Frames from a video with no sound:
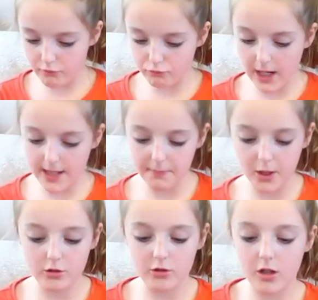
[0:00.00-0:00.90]
this
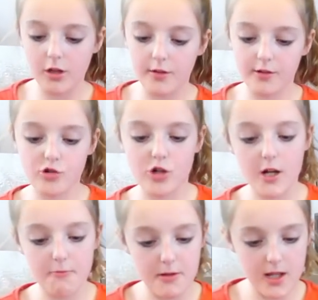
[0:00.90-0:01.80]
rainbow glow
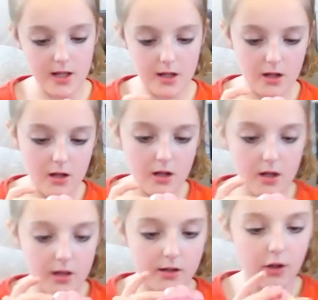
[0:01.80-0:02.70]
stripy.
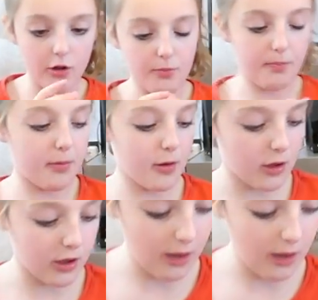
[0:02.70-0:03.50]
Oh, that's nice. Let